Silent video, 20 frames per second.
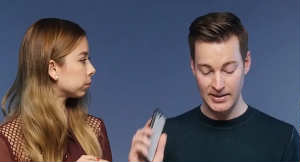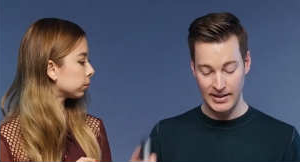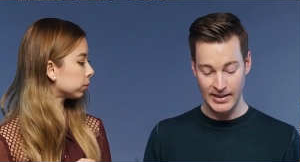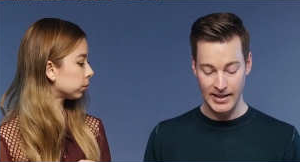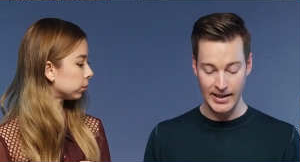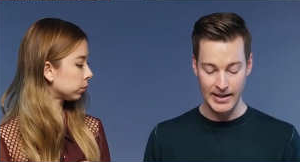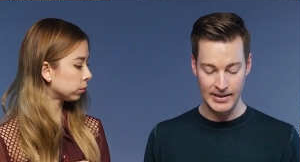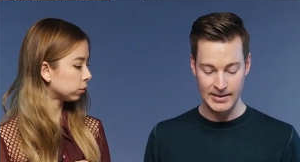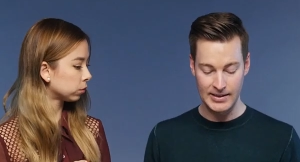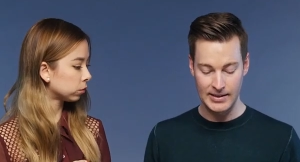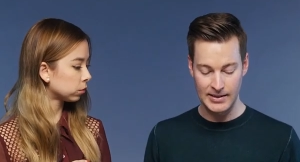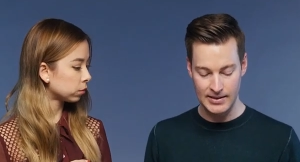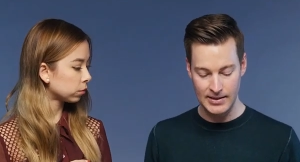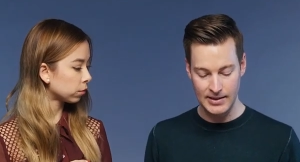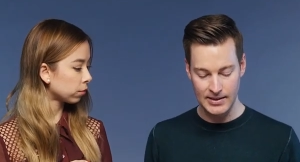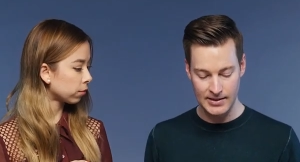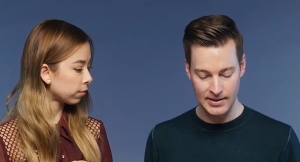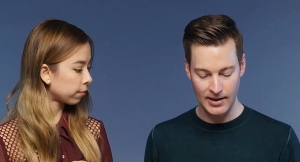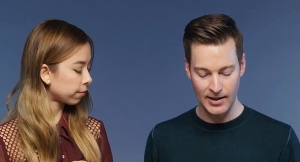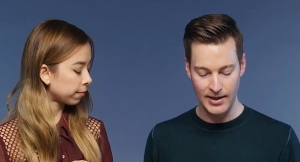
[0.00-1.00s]
Speaker 1: The case is
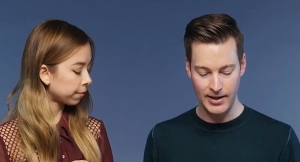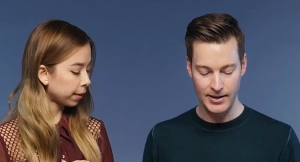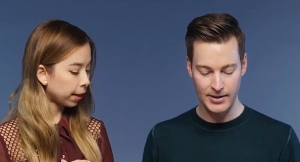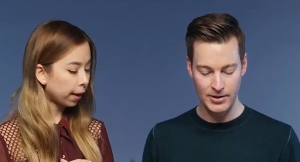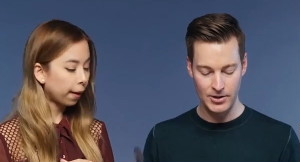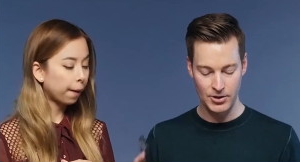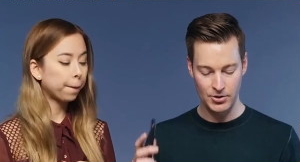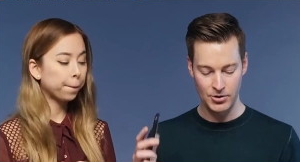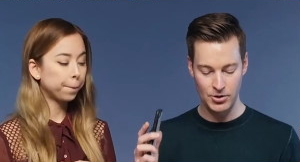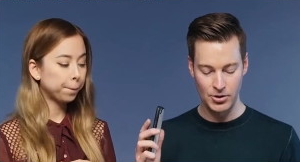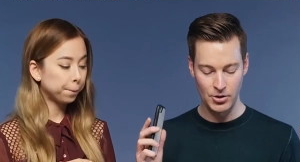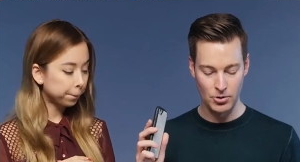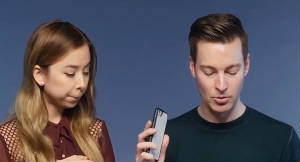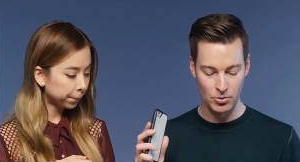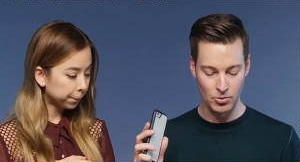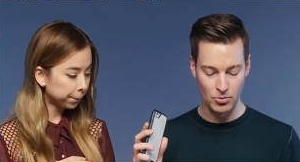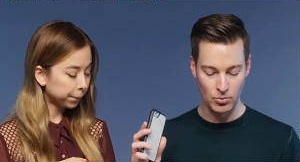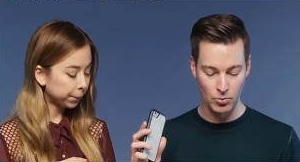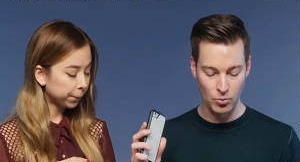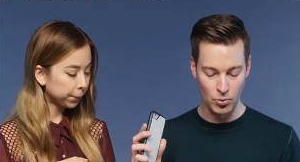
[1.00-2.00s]
designed
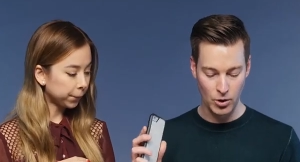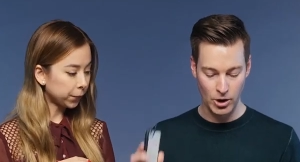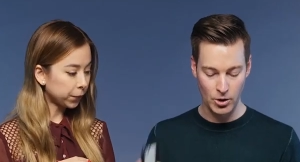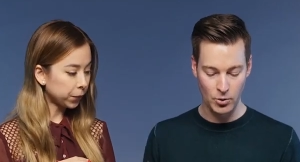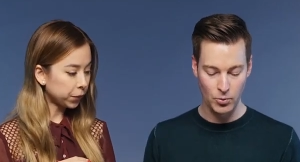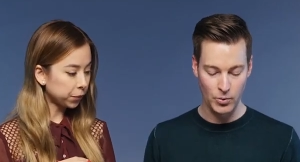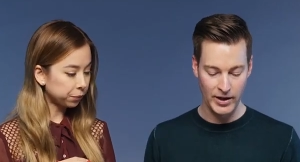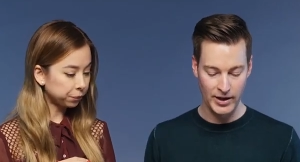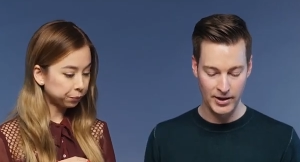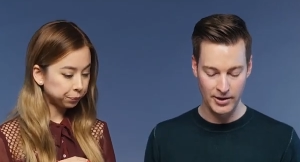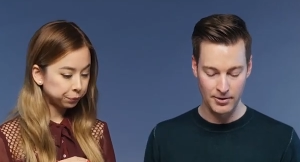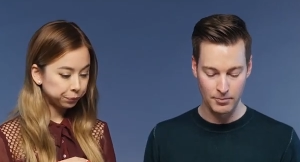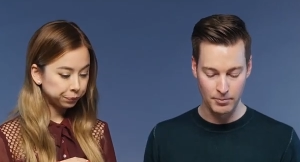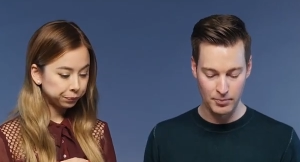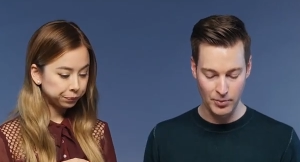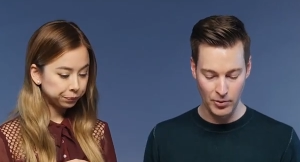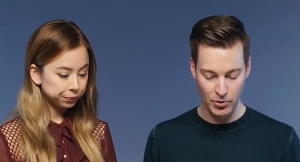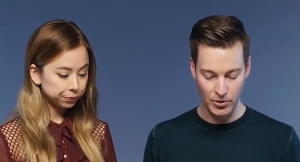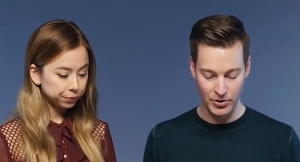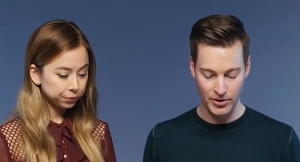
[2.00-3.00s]
to work
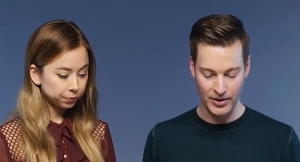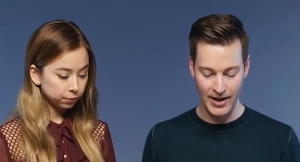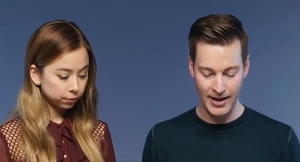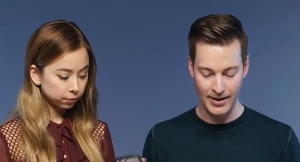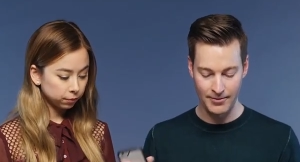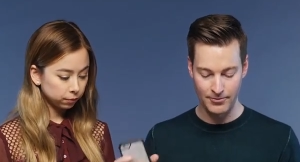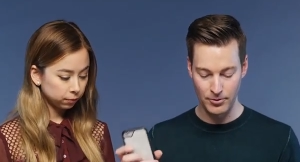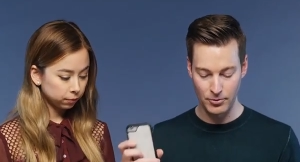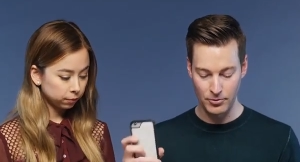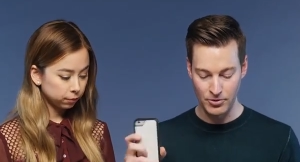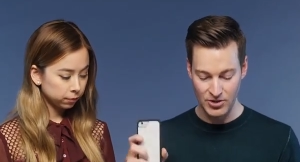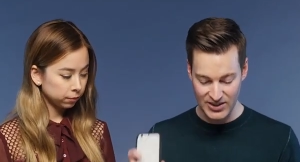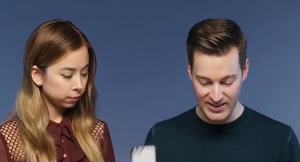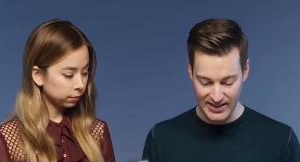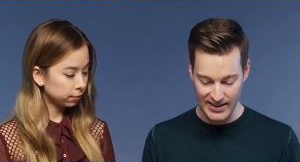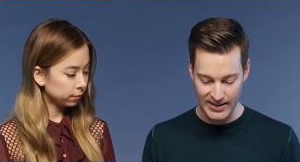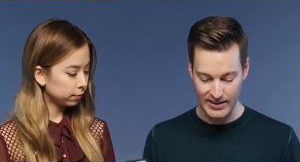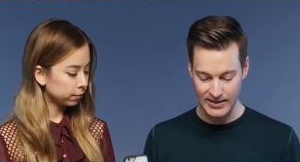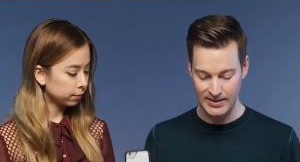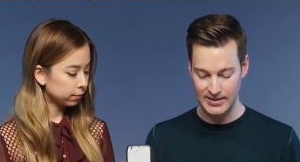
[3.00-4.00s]
with both iPhone
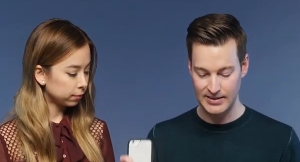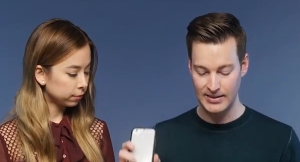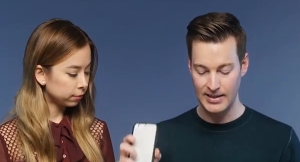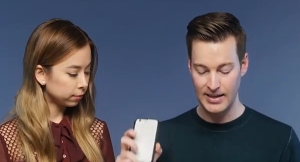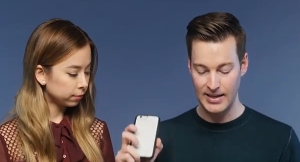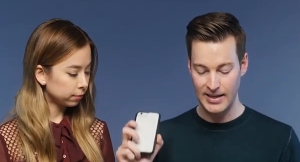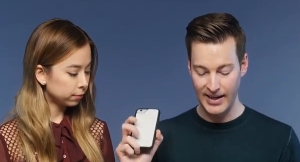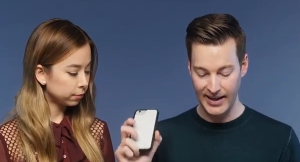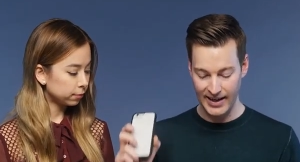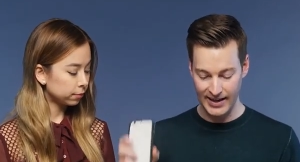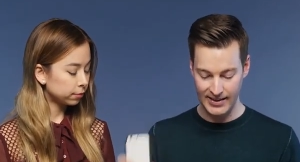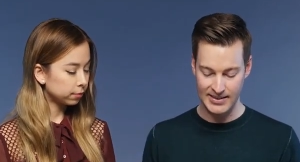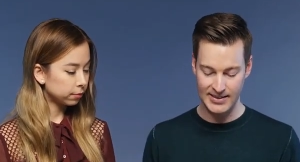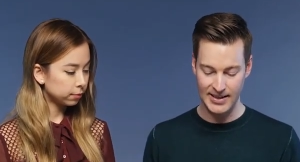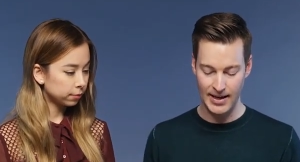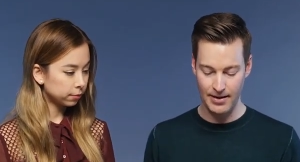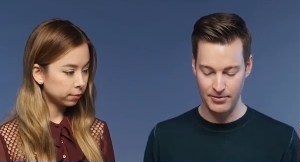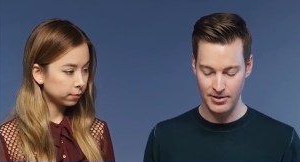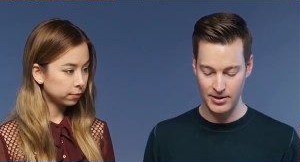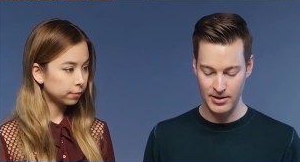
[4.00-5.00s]
6 and
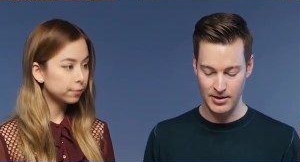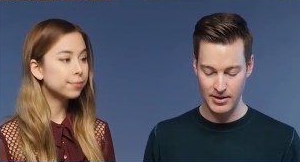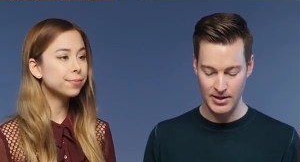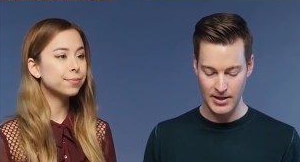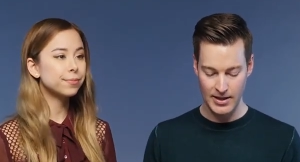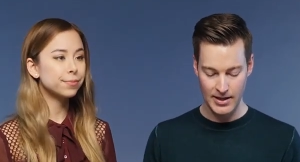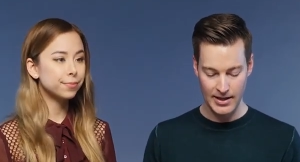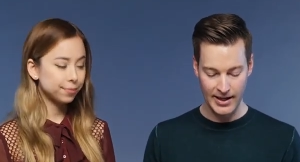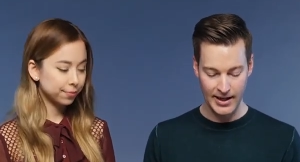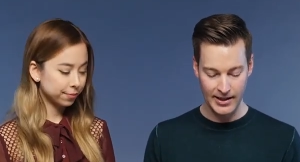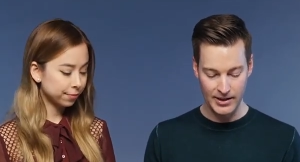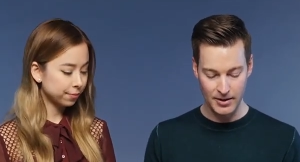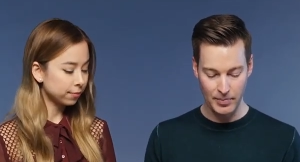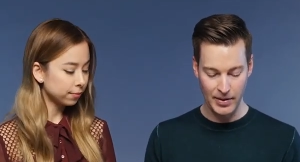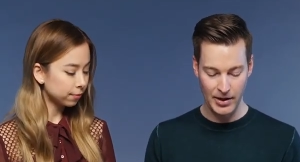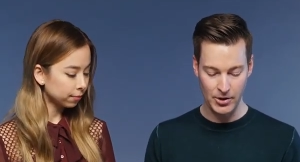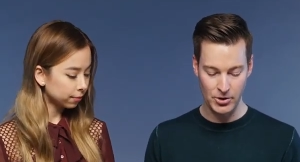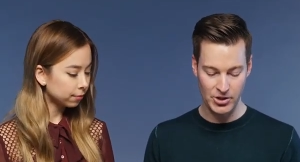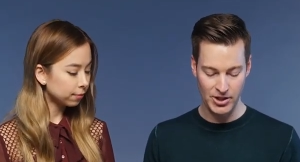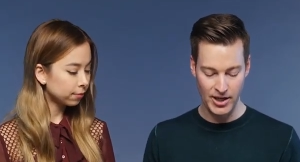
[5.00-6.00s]
7 and
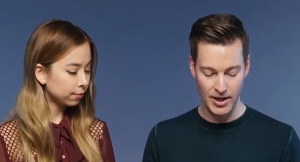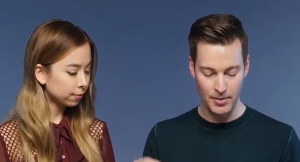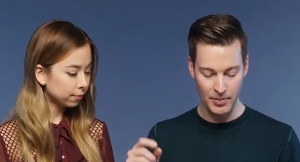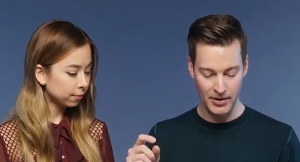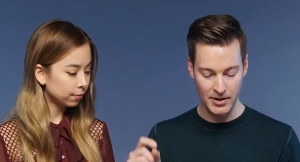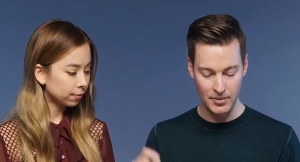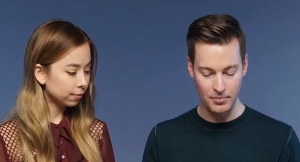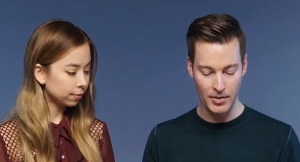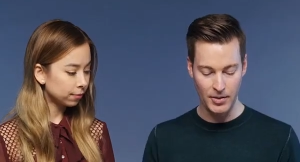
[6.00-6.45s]
the pear shape at the